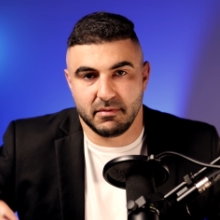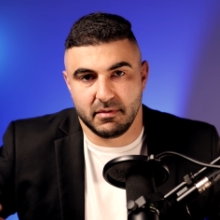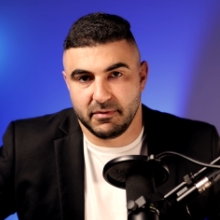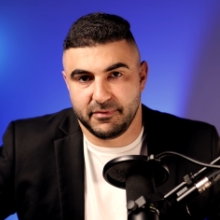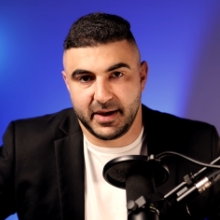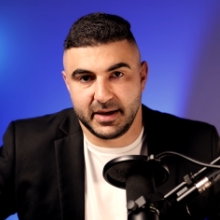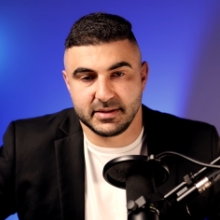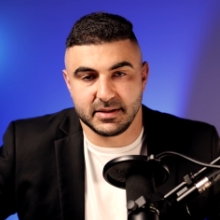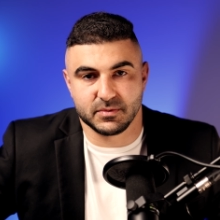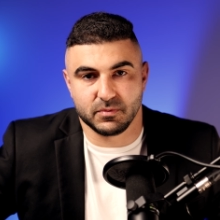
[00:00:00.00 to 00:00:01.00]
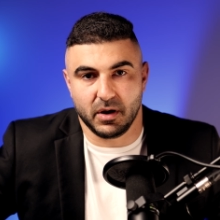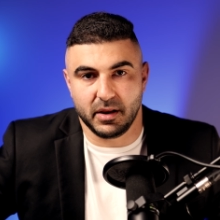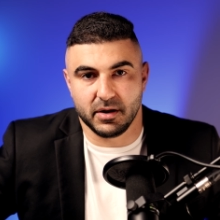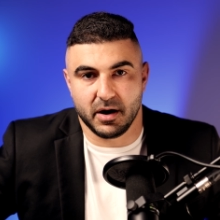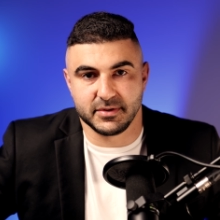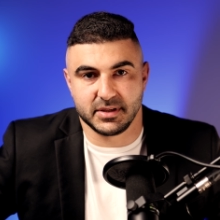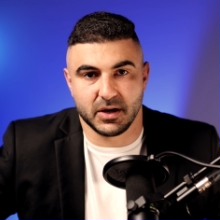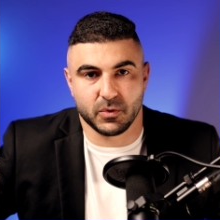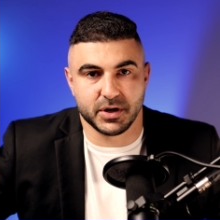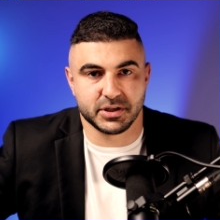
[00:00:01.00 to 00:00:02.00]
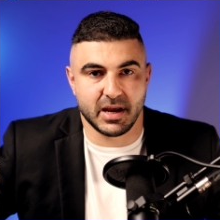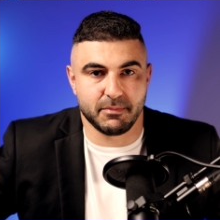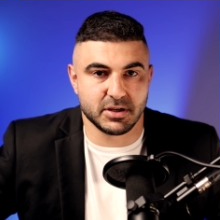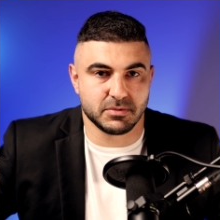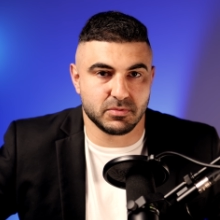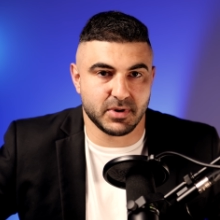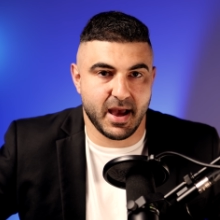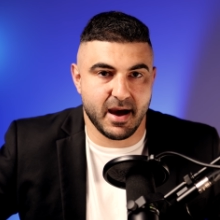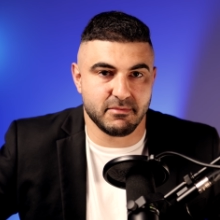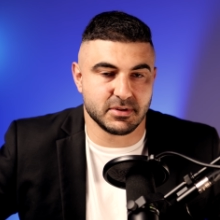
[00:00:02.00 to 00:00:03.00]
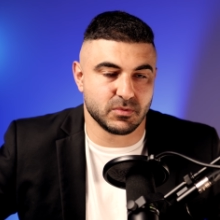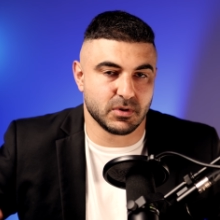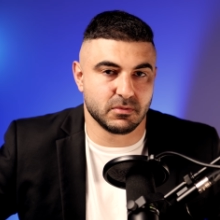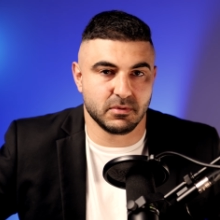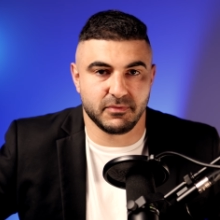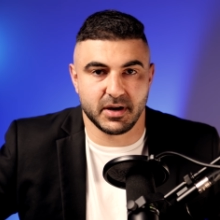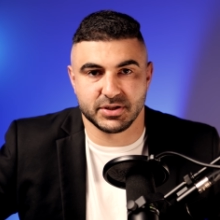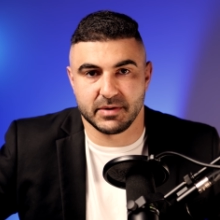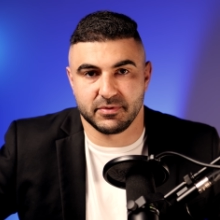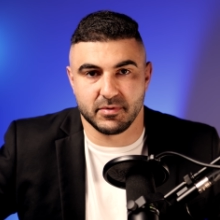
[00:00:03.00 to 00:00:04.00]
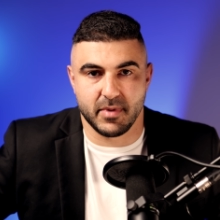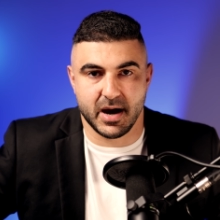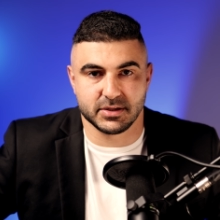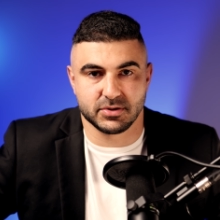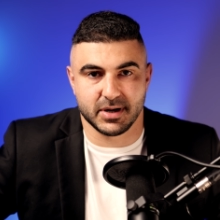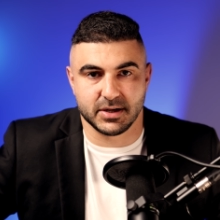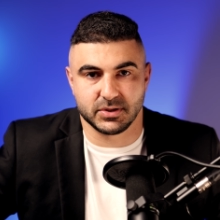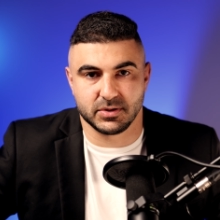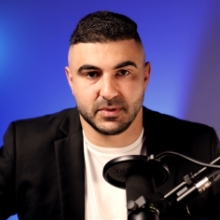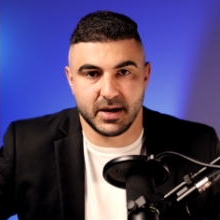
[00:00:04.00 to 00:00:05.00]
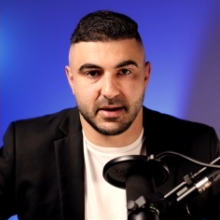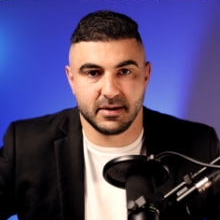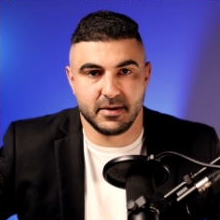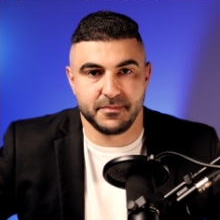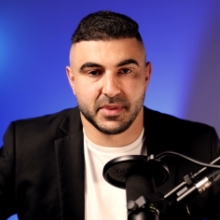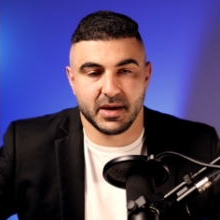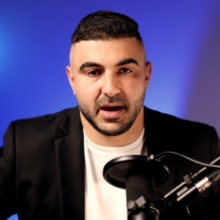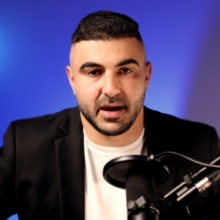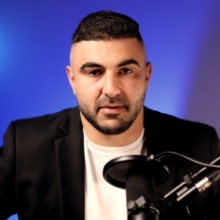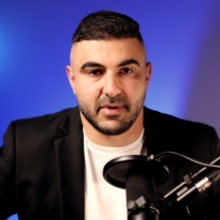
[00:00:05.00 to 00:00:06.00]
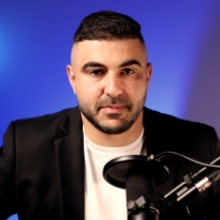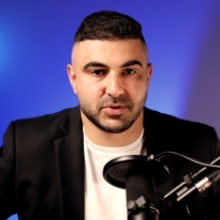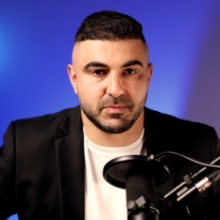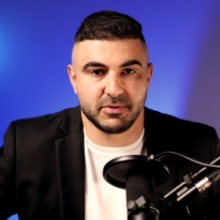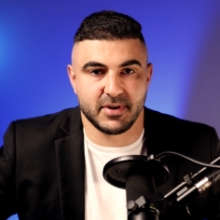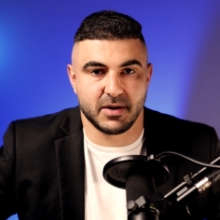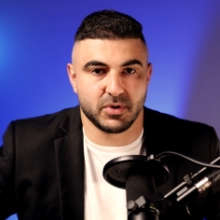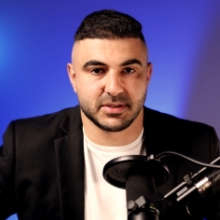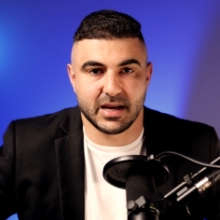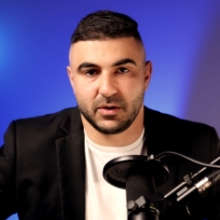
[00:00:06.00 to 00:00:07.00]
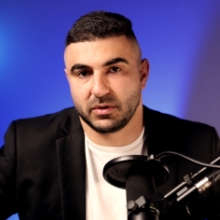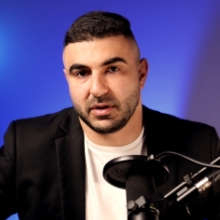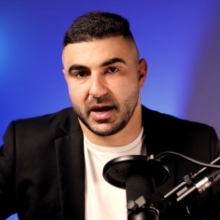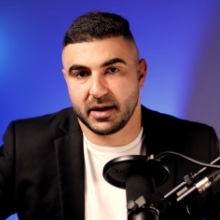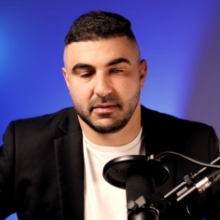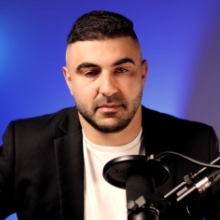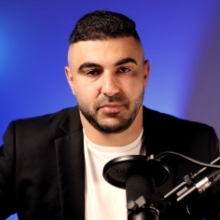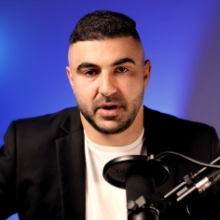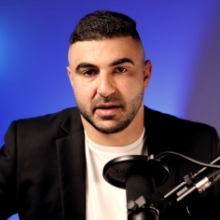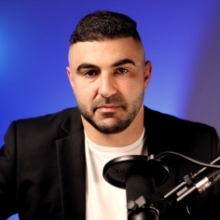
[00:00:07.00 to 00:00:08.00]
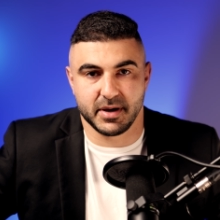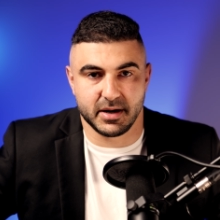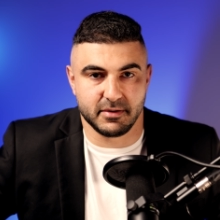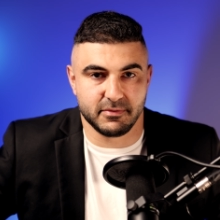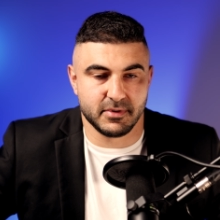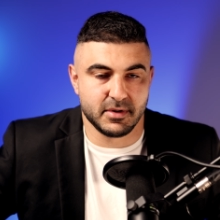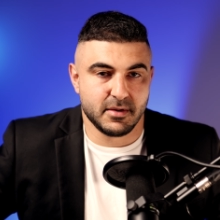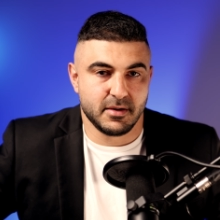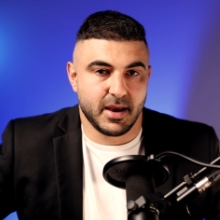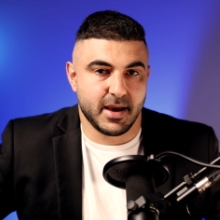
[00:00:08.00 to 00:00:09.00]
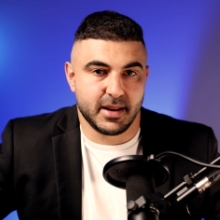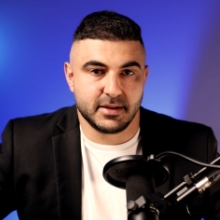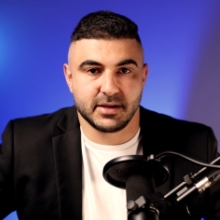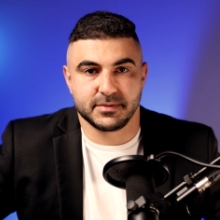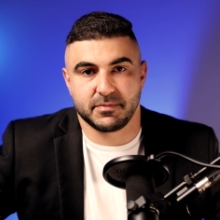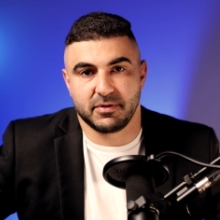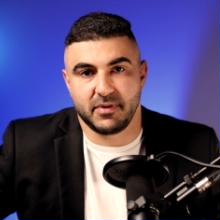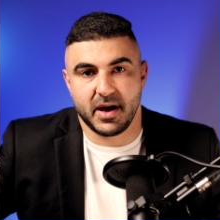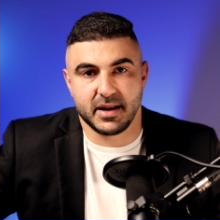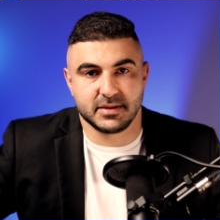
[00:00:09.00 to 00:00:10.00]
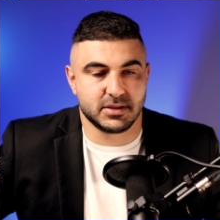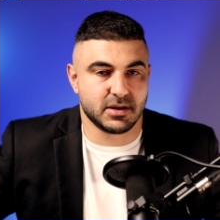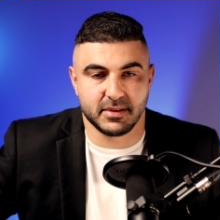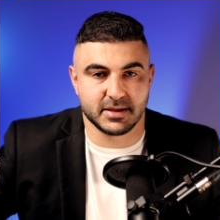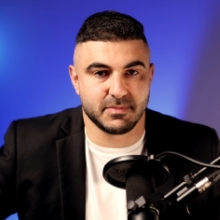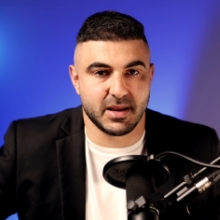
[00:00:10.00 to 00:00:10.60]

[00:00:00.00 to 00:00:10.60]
fees is, obviously a question that most people would have as well. If I jump from a master trust to a wrap super fund, what does that look like? Pretty competitive. In terms of providers, there's many